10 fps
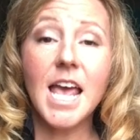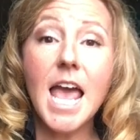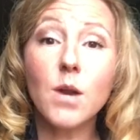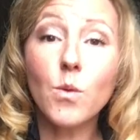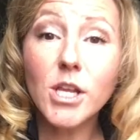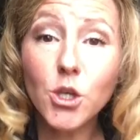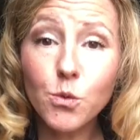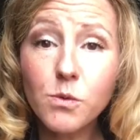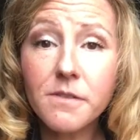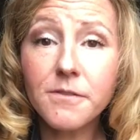And when you
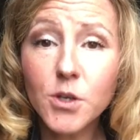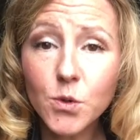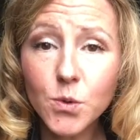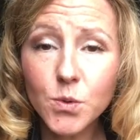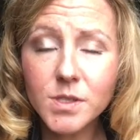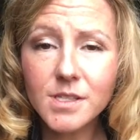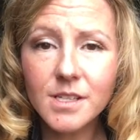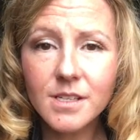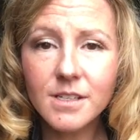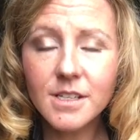refuse
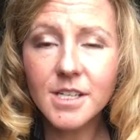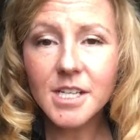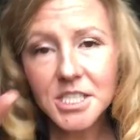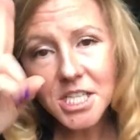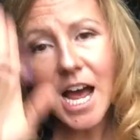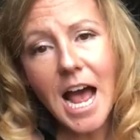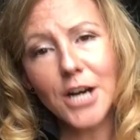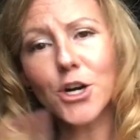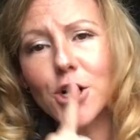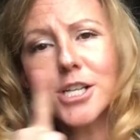to
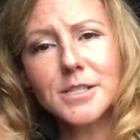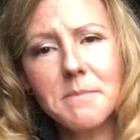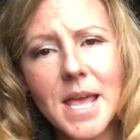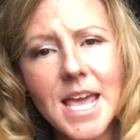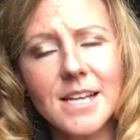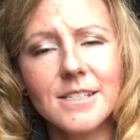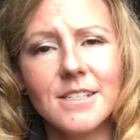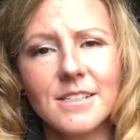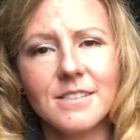honor her demand,